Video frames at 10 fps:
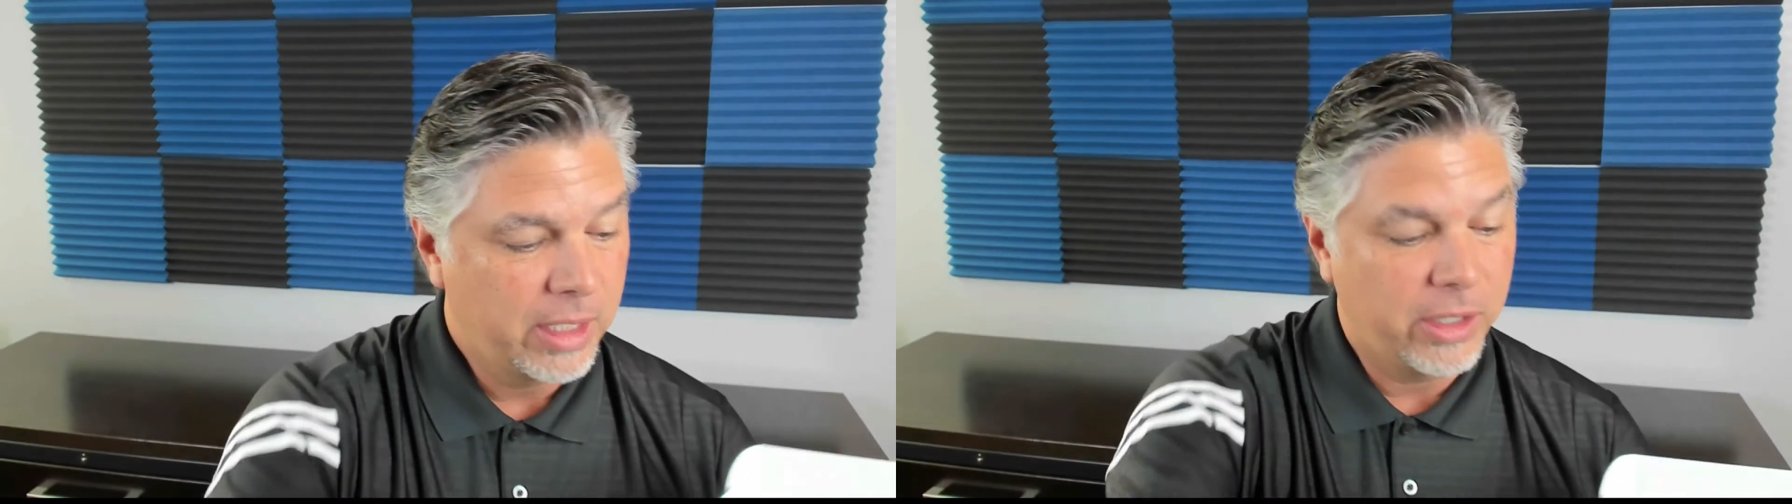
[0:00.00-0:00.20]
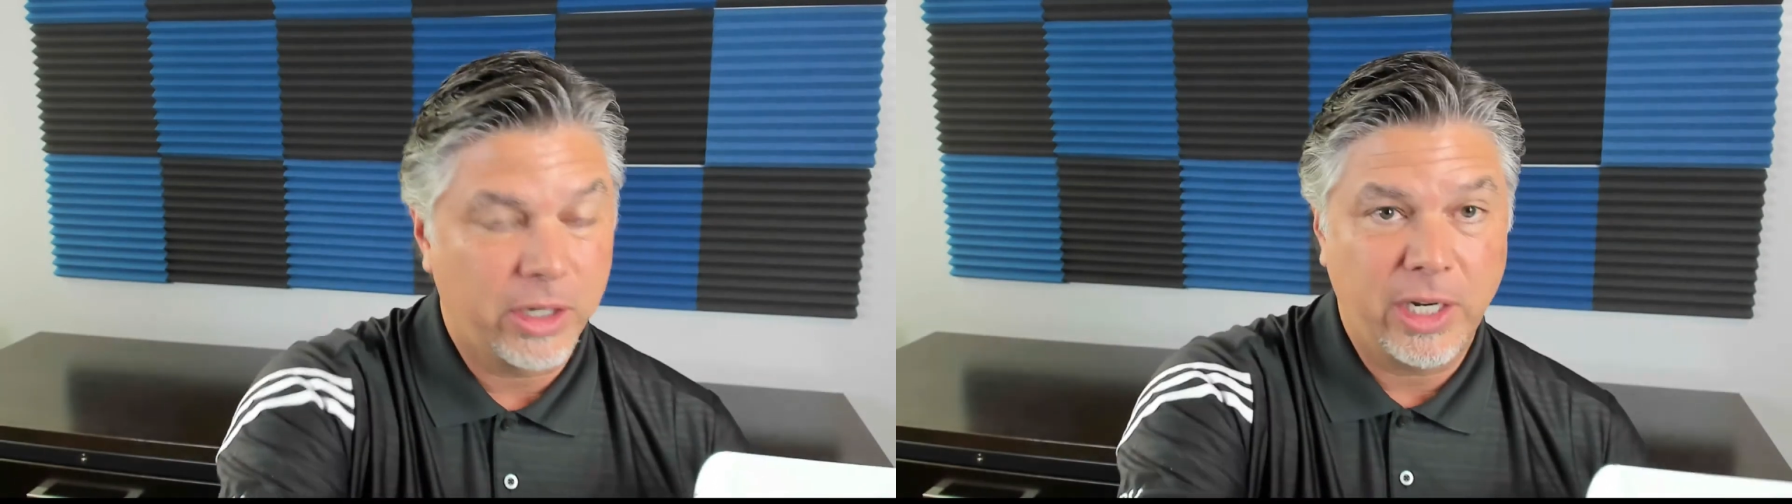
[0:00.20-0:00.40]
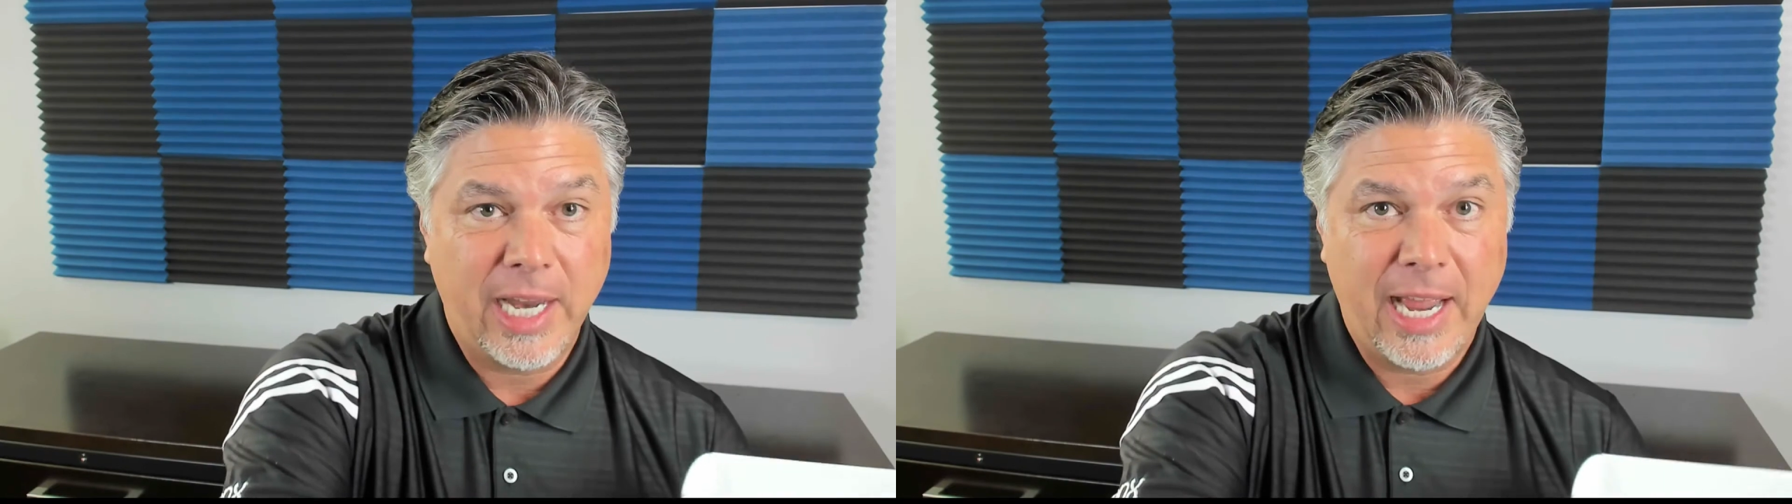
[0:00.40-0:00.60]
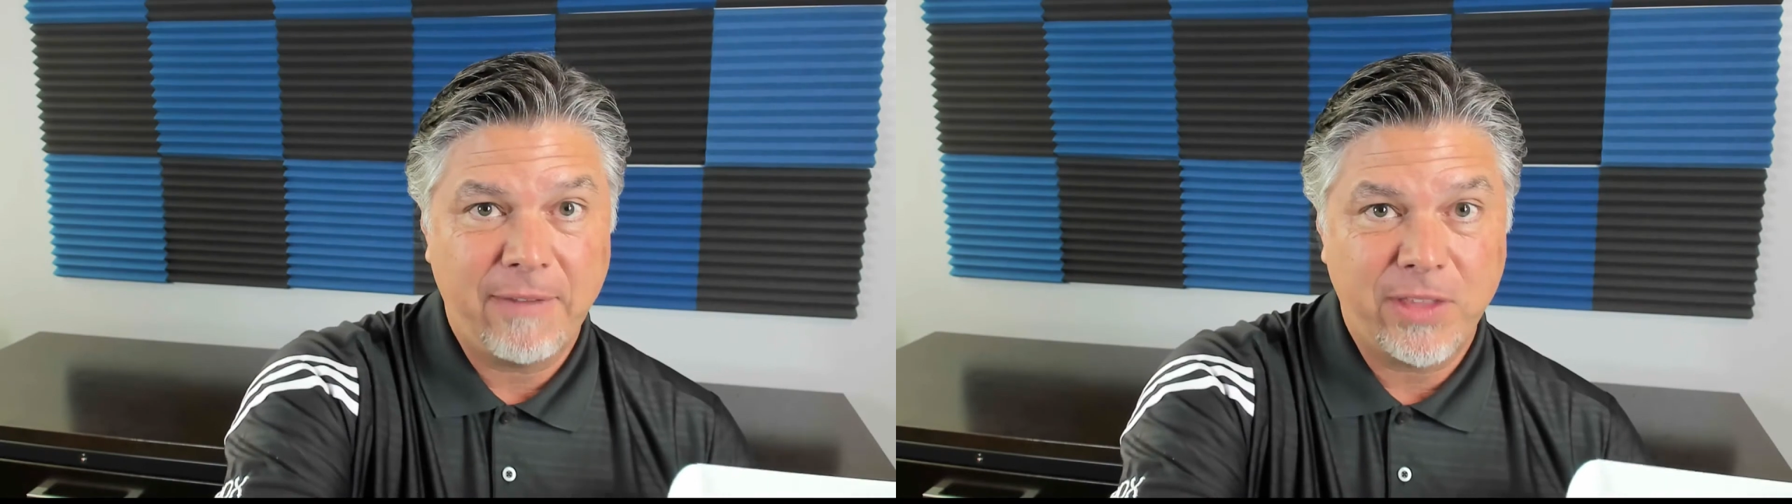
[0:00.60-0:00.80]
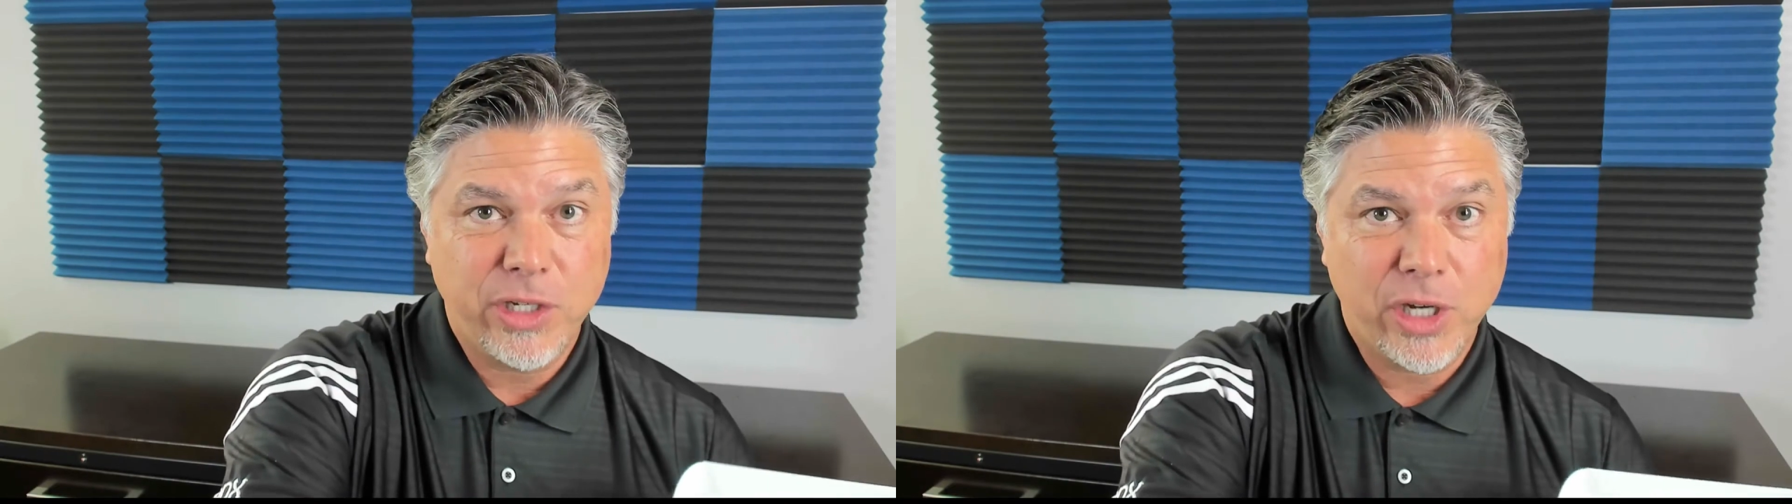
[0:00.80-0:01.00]
You're going to
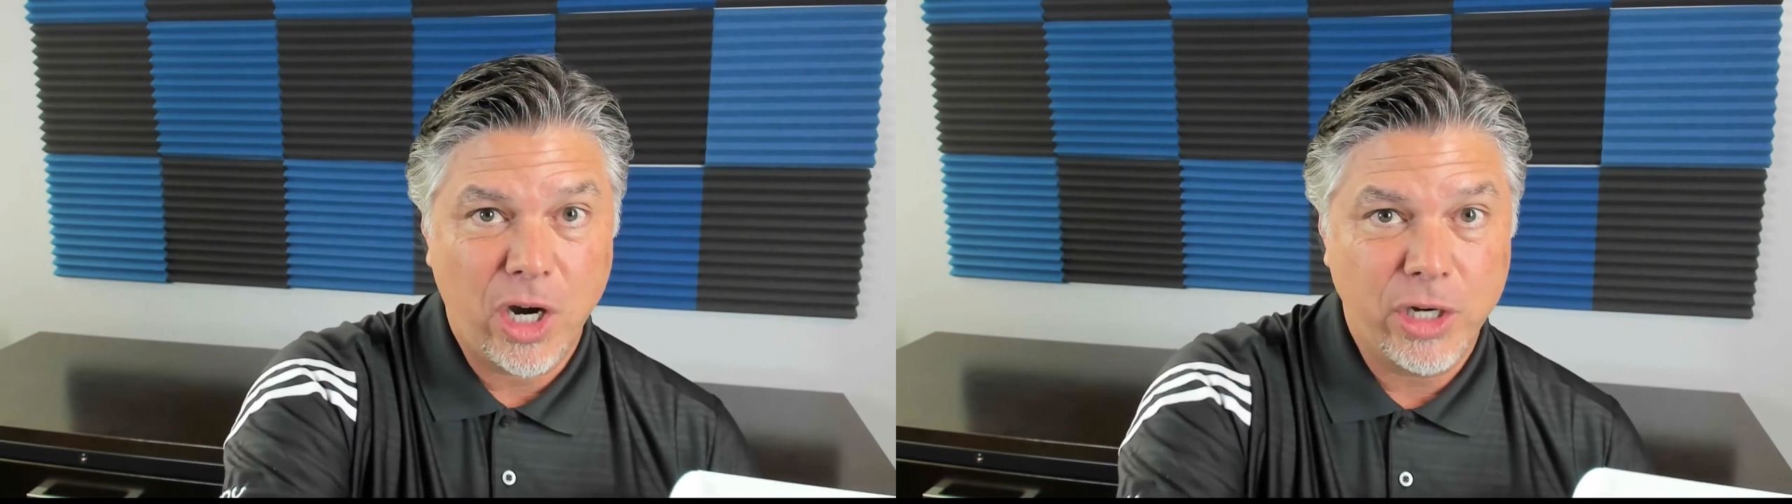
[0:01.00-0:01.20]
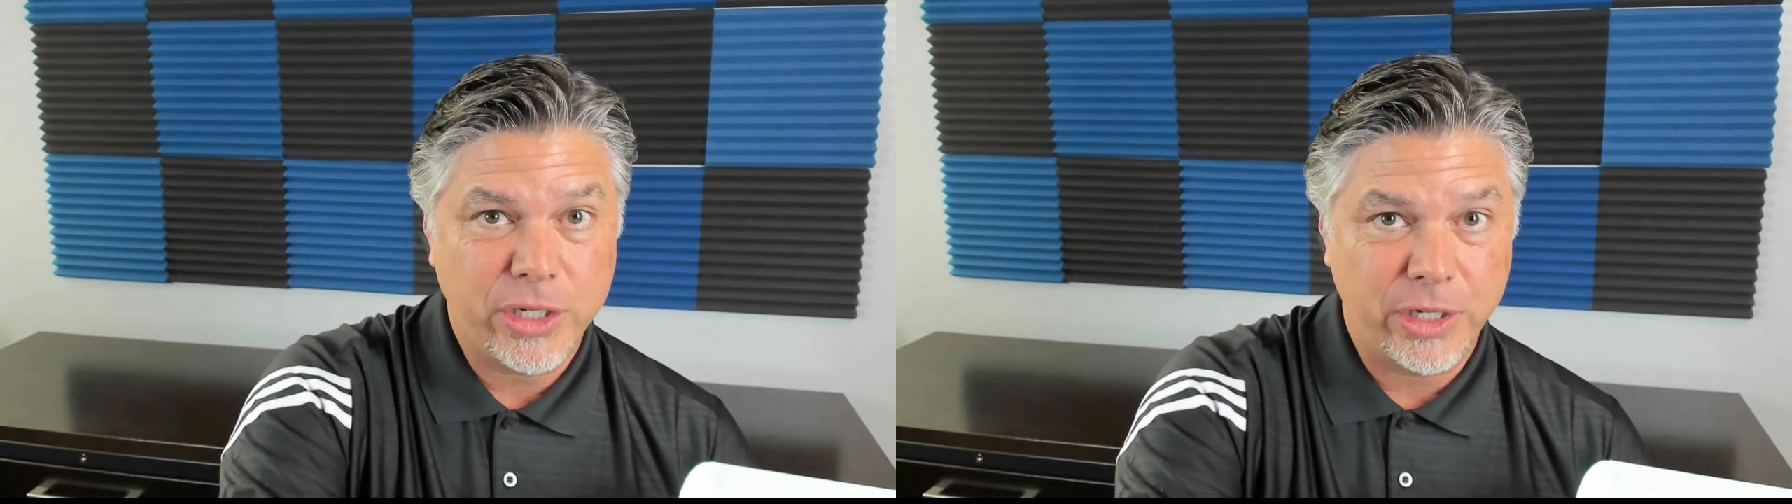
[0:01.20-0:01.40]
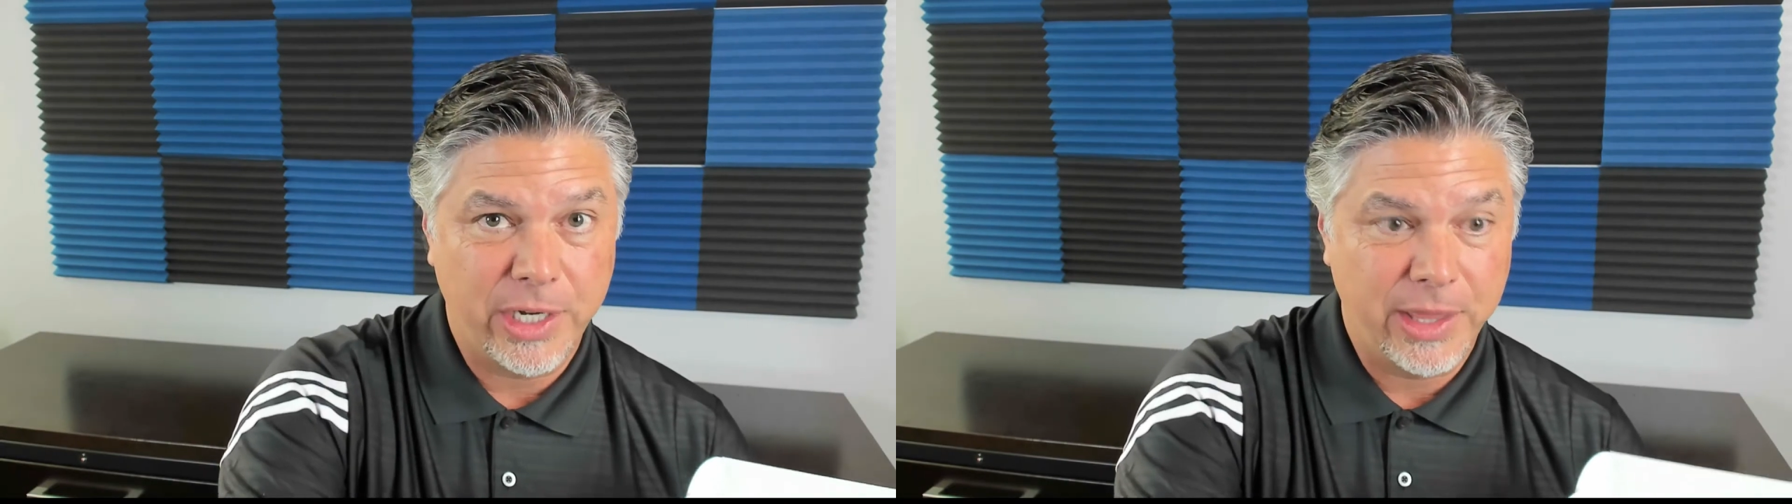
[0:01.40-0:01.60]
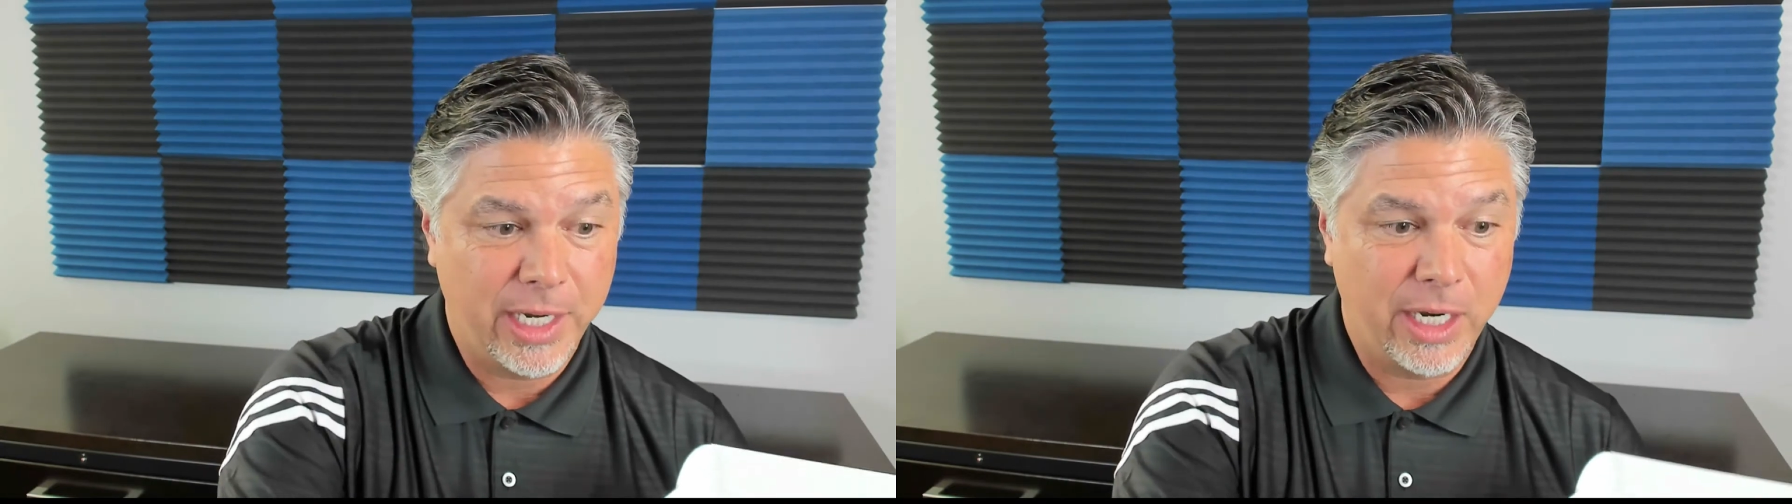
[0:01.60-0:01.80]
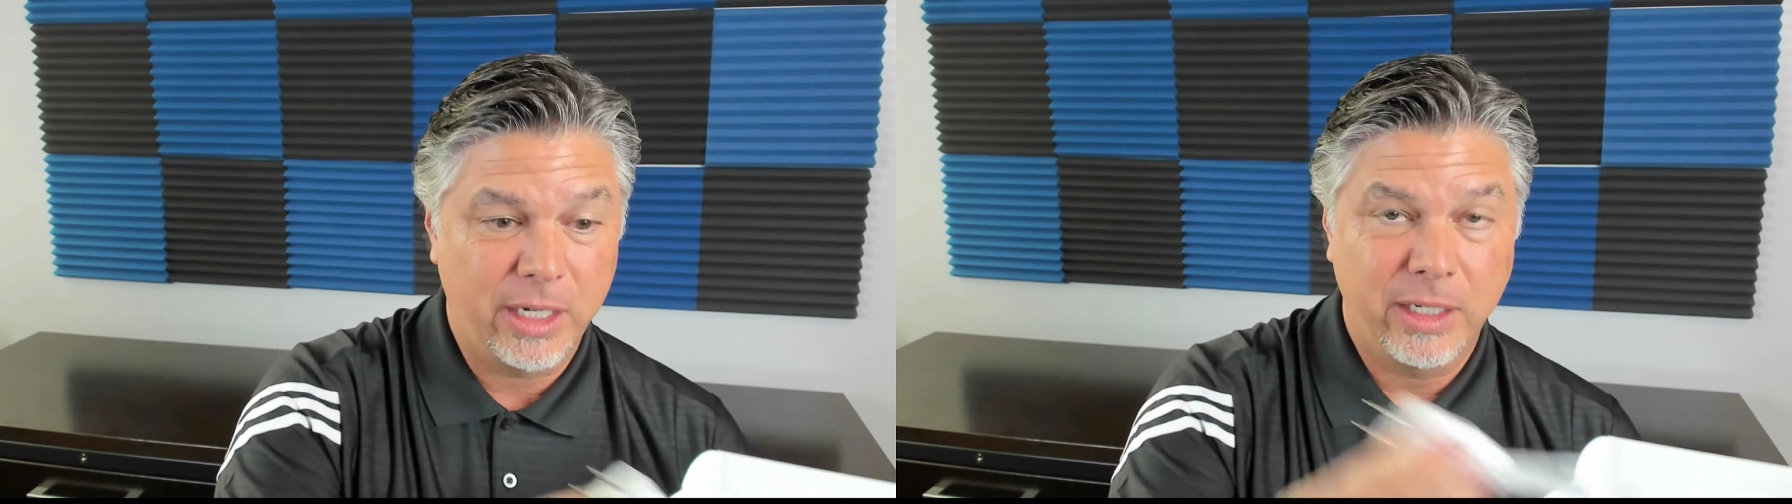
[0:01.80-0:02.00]
have the charger in
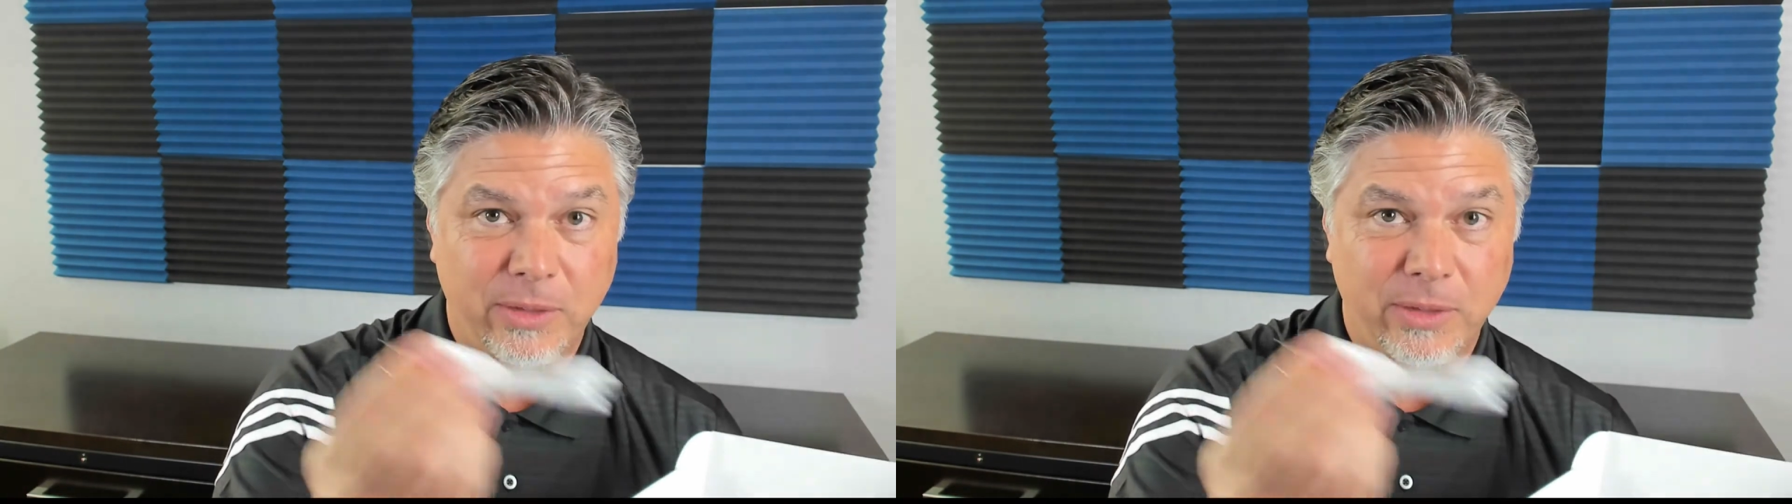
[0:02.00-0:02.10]
there.